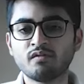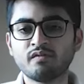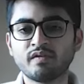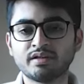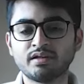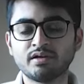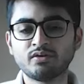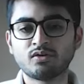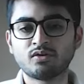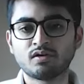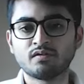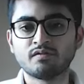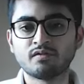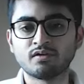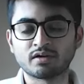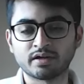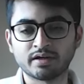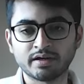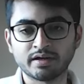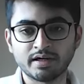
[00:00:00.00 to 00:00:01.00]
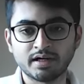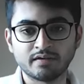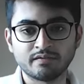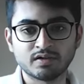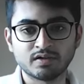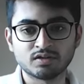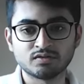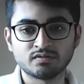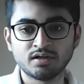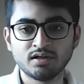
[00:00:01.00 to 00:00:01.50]
or whether you are a working
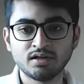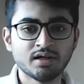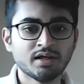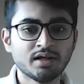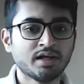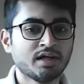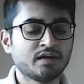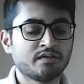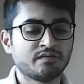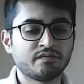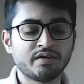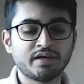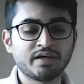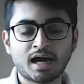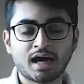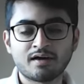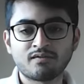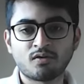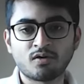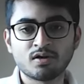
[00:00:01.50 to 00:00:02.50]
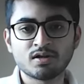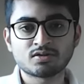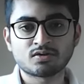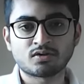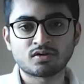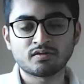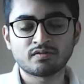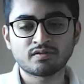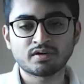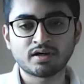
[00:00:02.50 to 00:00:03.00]
individual, we have all
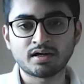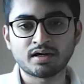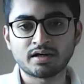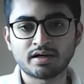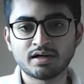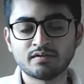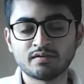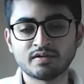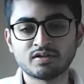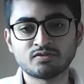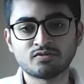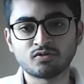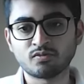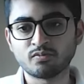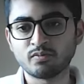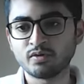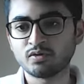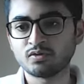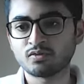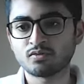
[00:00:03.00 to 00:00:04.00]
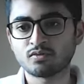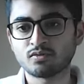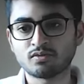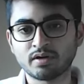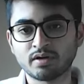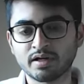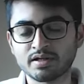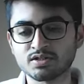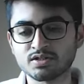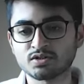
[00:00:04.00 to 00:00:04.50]
sort of content which would be,
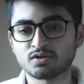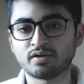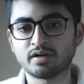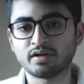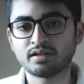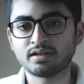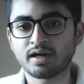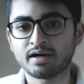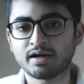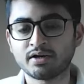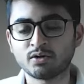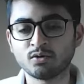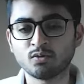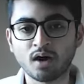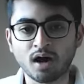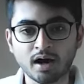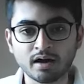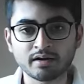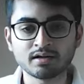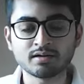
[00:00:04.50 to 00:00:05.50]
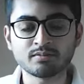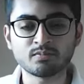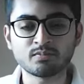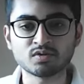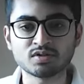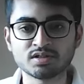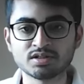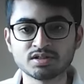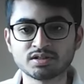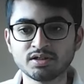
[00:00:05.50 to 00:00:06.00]
ensuring that you are in a
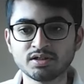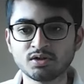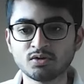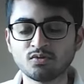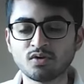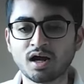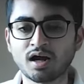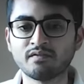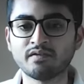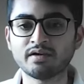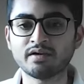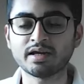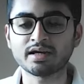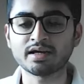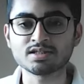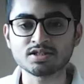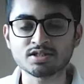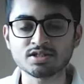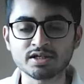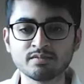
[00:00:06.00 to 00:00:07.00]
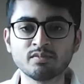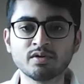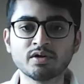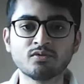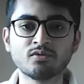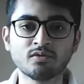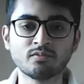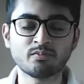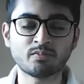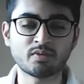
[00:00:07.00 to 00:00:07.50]
position to have an
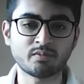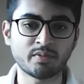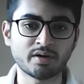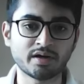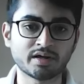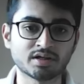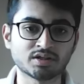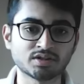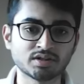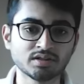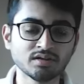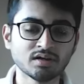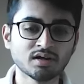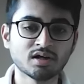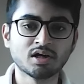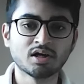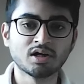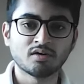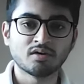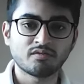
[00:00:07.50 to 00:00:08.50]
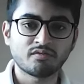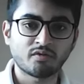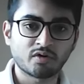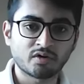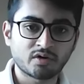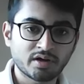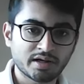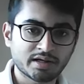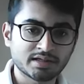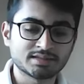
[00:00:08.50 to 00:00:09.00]
extremely good preparation
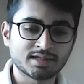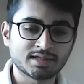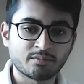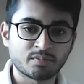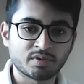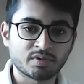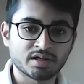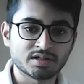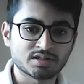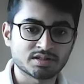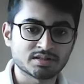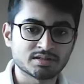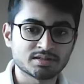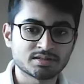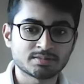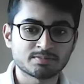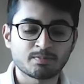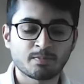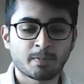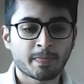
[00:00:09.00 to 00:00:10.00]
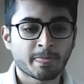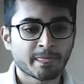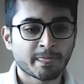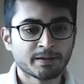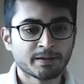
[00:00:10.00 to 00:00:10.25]
for your examinations.